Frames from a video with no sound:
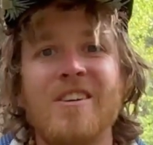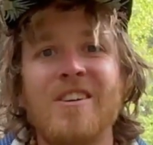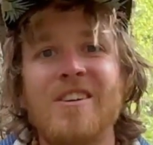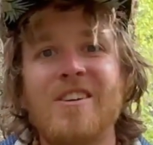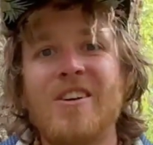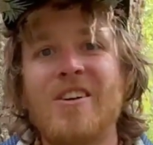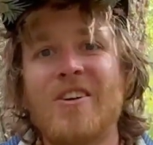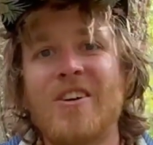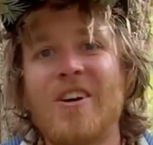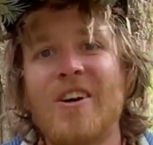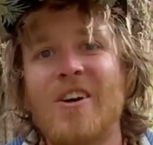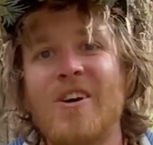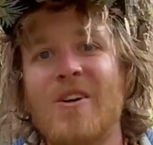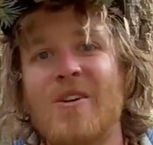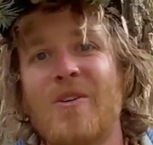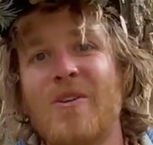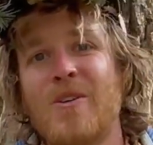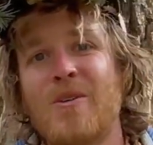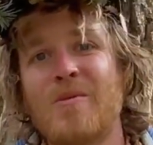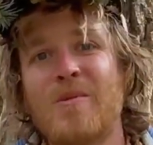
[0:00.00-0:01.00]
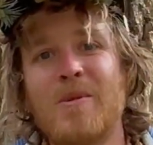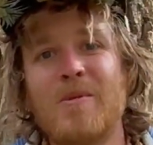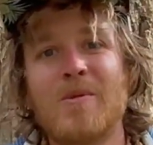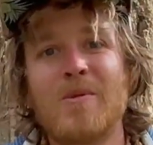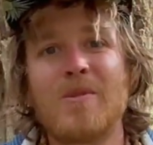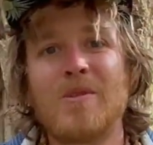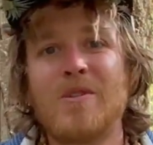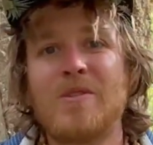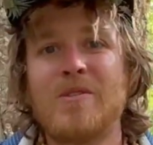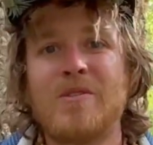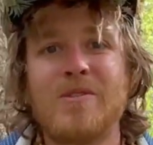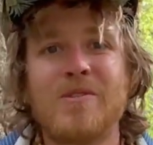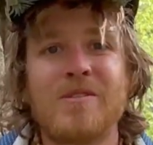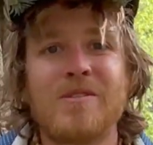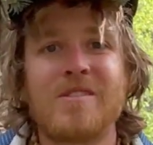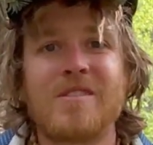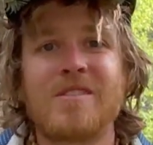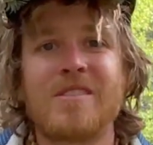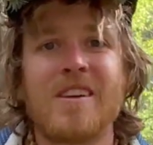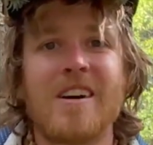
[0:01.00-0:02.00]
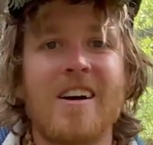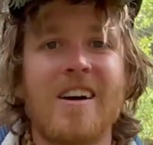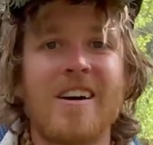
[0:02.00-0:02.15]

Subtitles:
yoga, where people use